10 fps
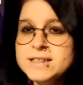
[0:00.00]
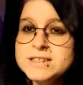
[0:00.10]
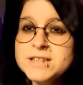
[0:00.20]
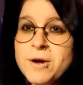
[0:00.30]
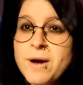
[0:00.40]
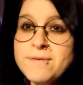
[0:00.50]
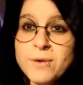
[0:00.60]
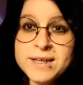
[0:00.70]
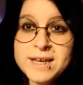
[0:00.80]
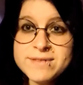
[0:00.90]
So I
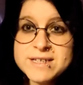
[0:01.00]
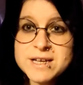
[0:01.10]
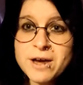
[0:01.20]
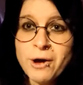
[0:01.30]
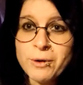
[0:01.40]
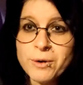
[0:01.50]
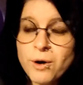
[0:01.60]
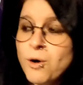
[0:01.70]
thought I'd give this a go.